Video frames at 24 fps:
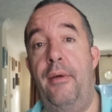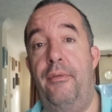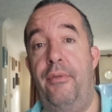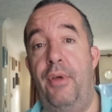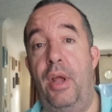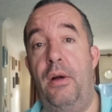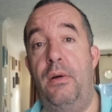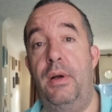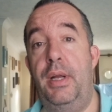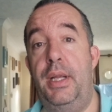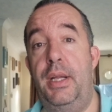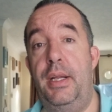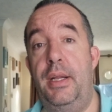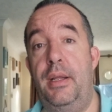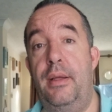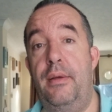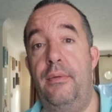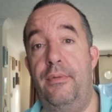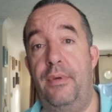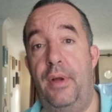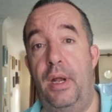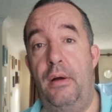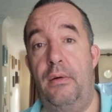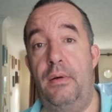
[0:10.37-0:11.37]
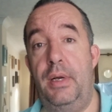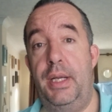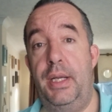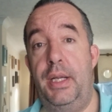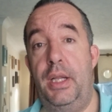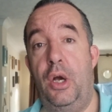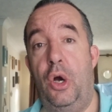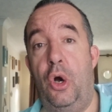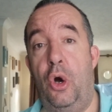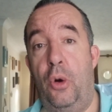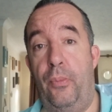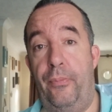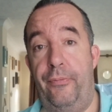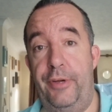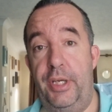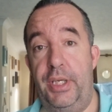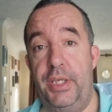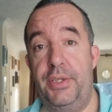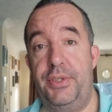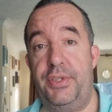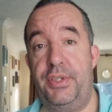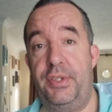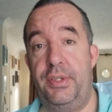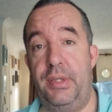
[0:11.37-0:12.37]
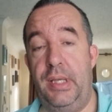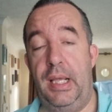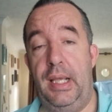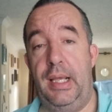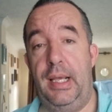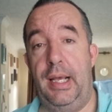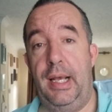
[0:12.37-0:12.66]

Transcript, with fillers: very, very obvious.